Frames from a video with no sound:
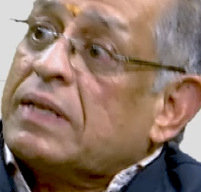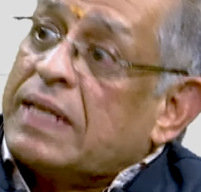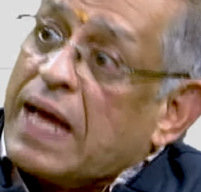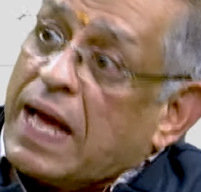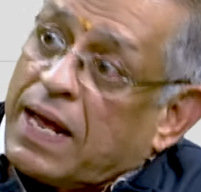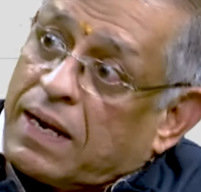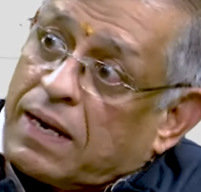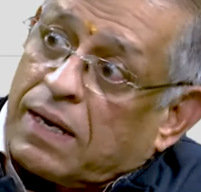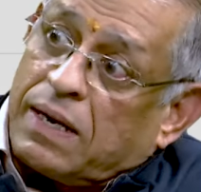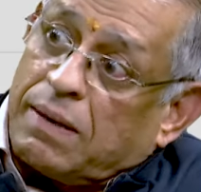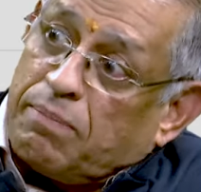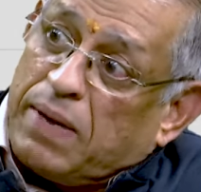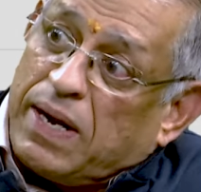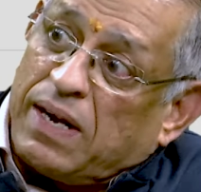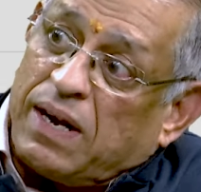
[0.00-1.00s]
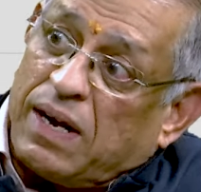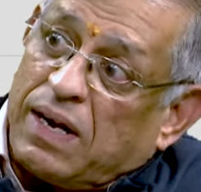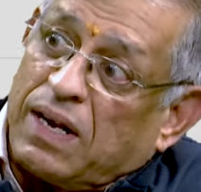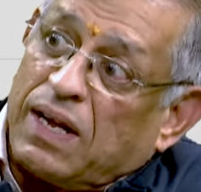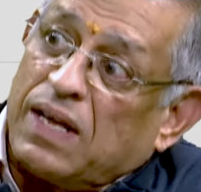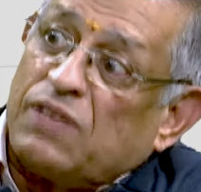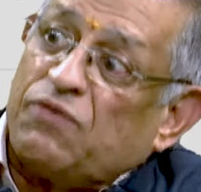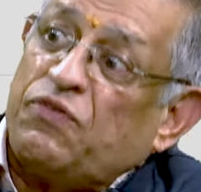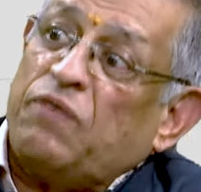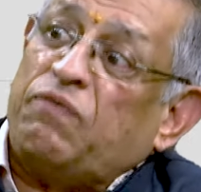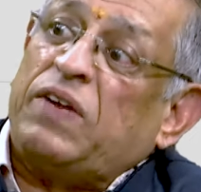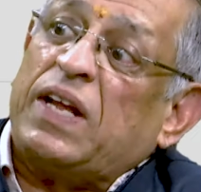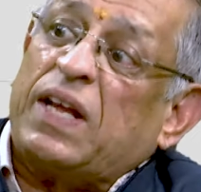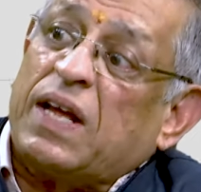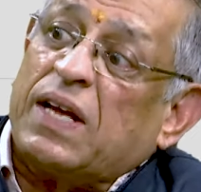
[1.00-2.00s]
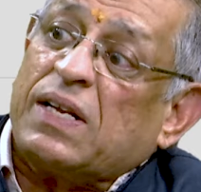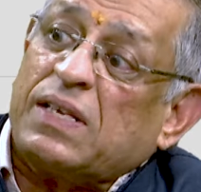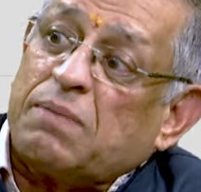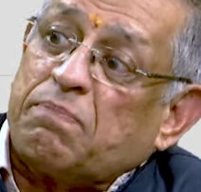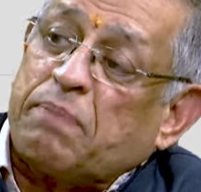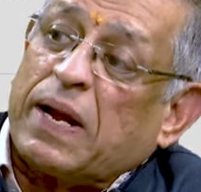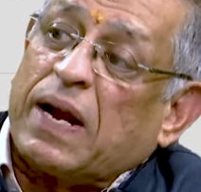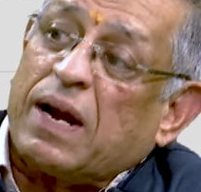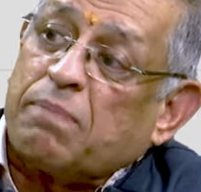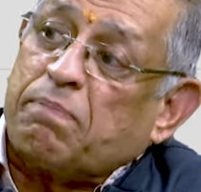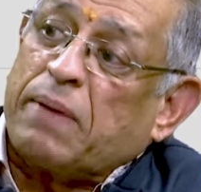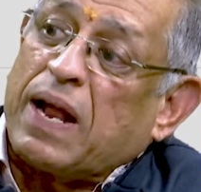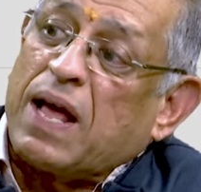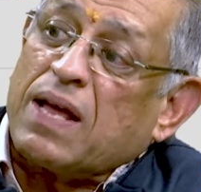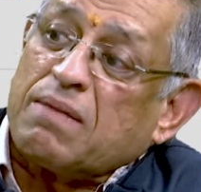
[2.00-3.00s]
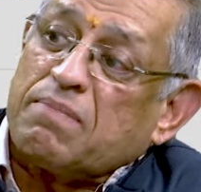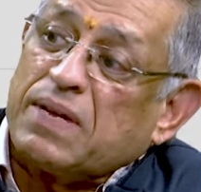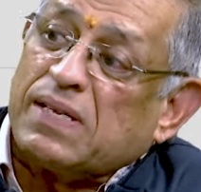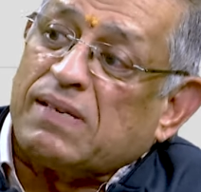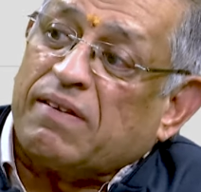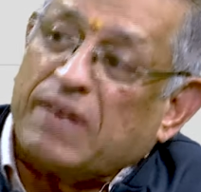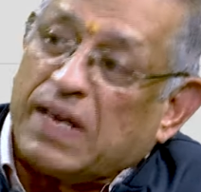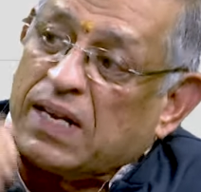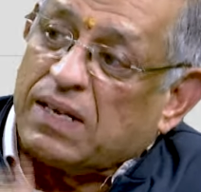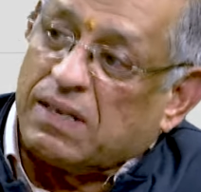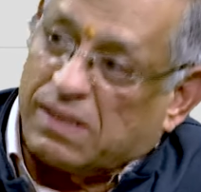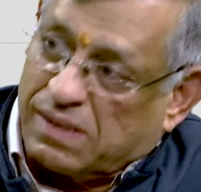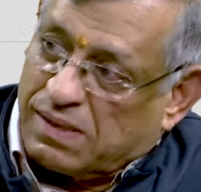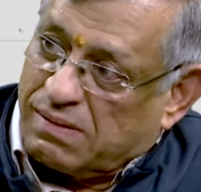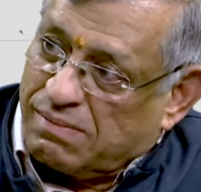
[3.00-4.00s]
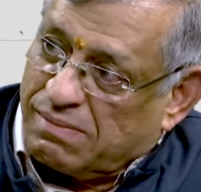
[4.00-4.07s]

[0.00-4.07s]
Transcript: Their meat eating is 50 kg per head per annum in 70 years.